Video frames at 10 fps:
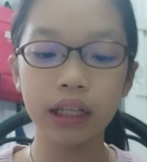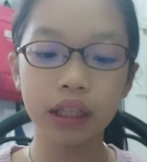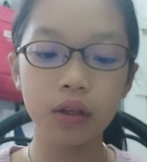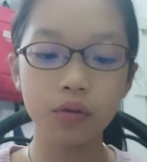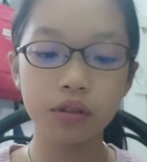
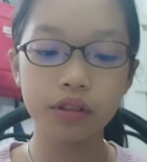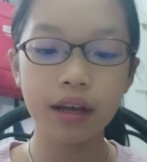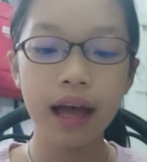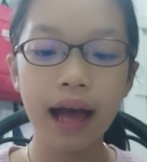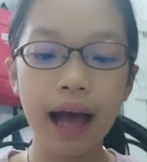close.
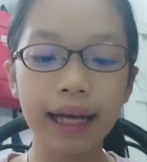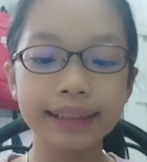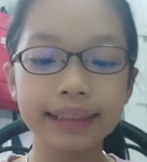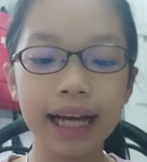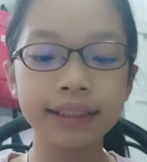I
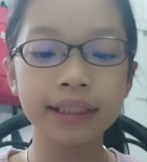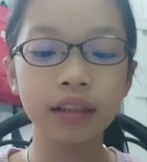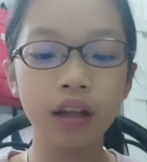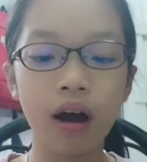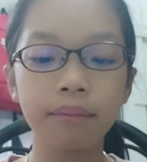scuttled
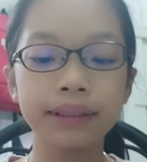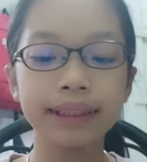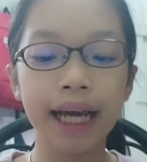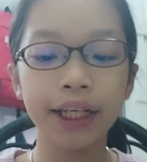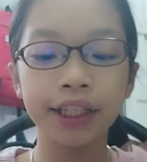along
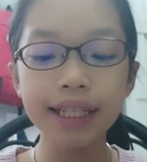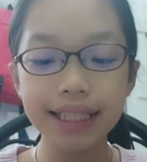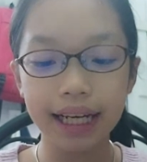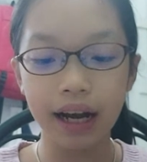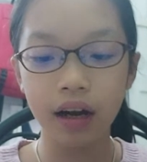beside
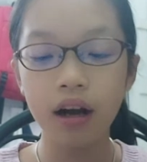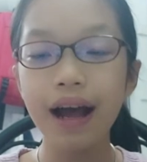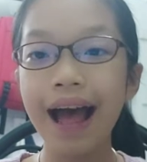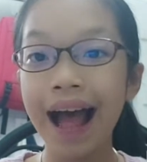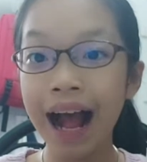Jessica,
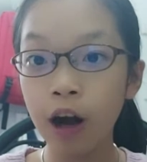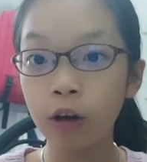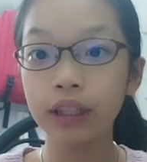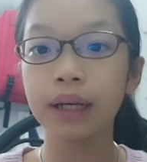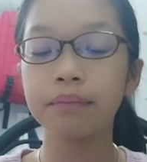
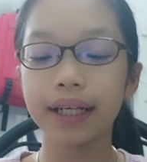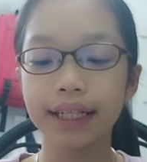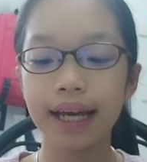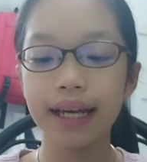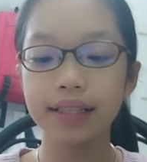howling my
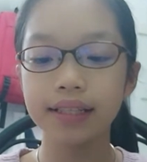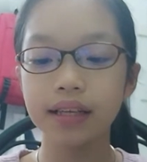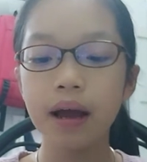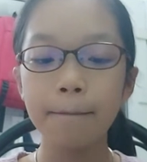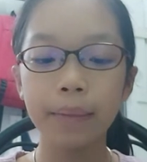case,
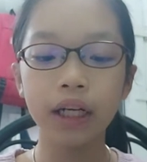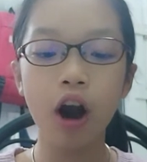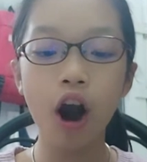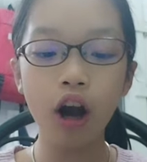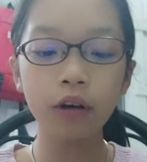my
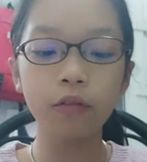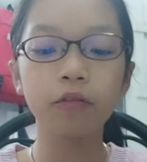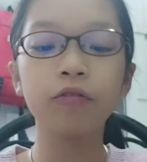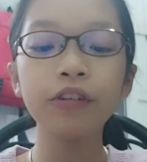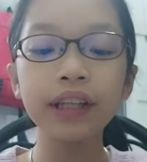arm
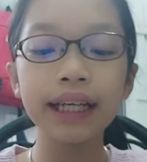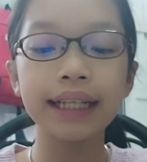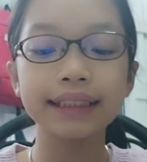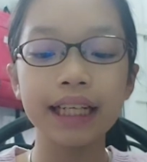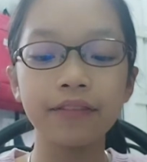feeling
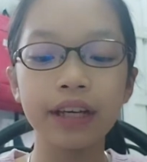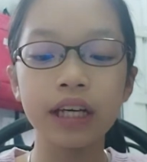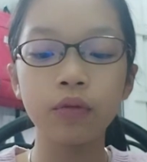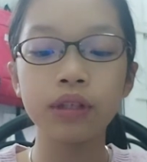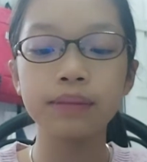as if
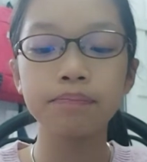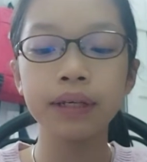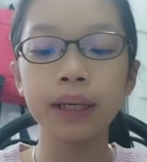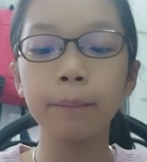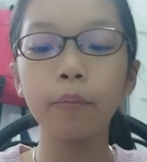it was
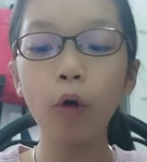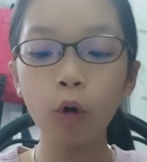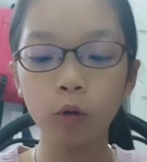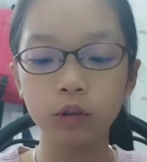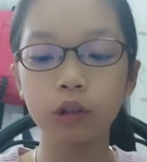being
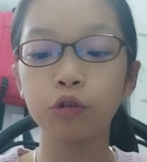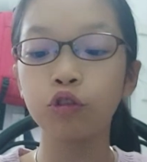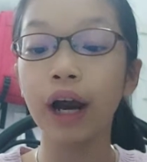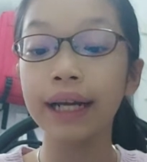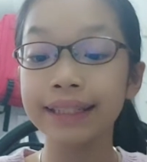pulled
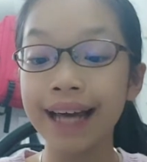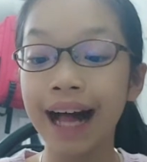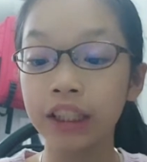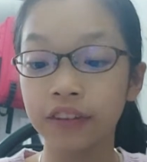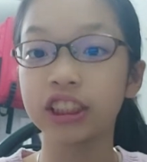right
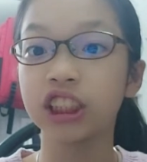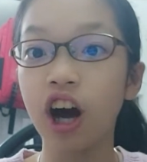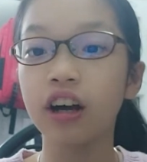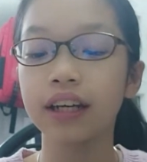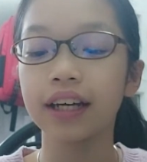out of its
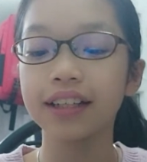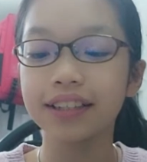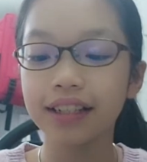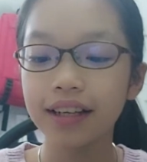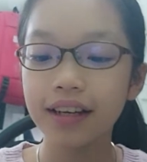socket.